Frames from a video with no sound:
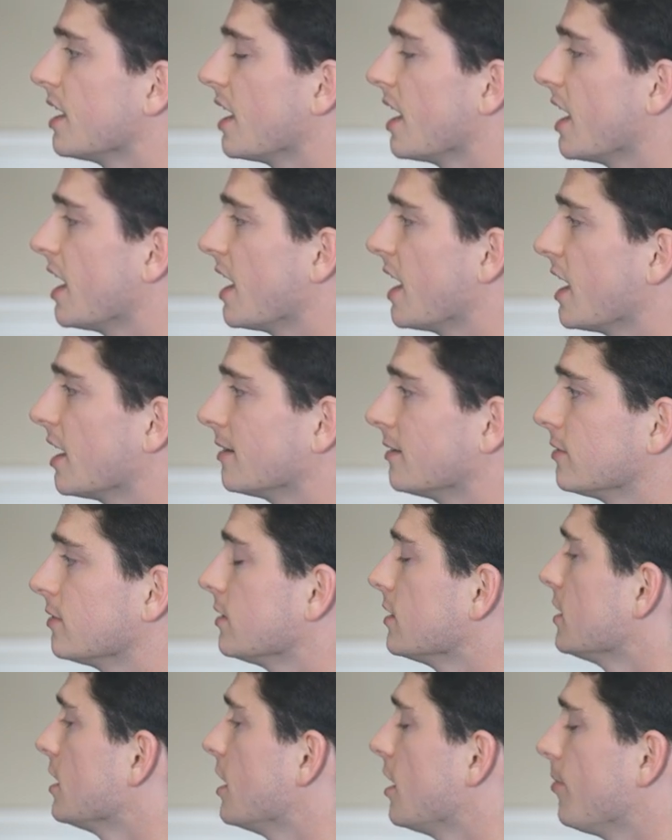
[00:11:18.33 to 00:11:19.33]
and
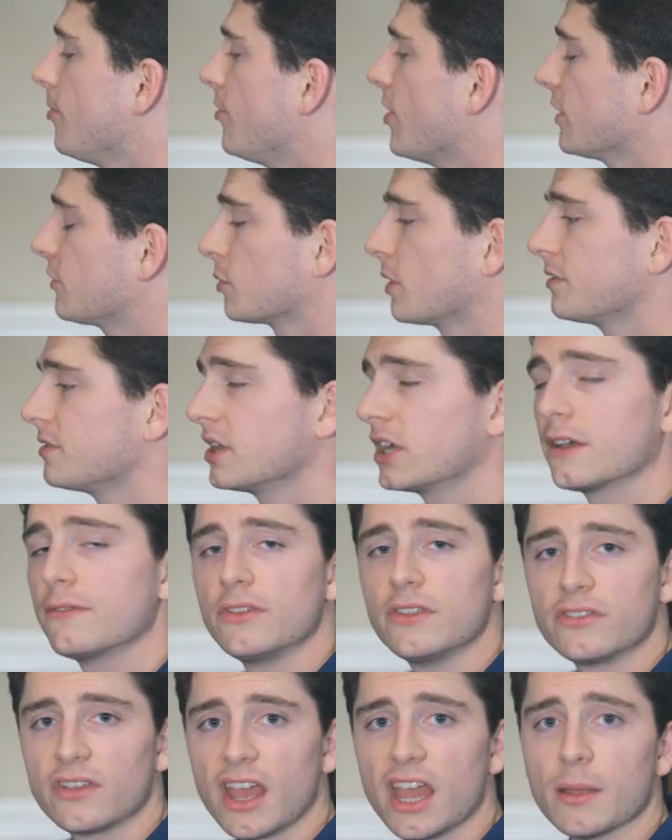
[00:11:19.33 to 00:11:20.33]
that's what I think of
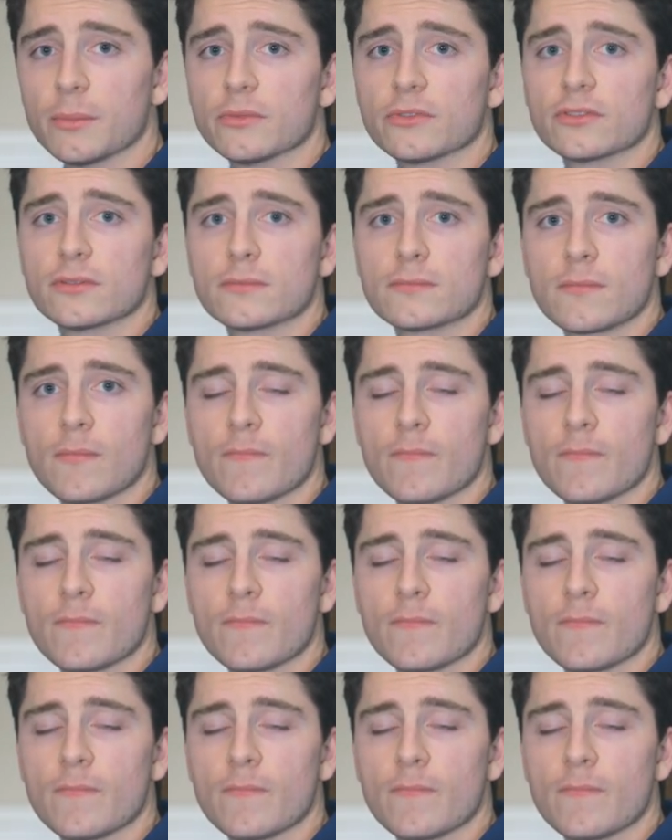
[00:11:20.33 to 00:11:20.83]
these games.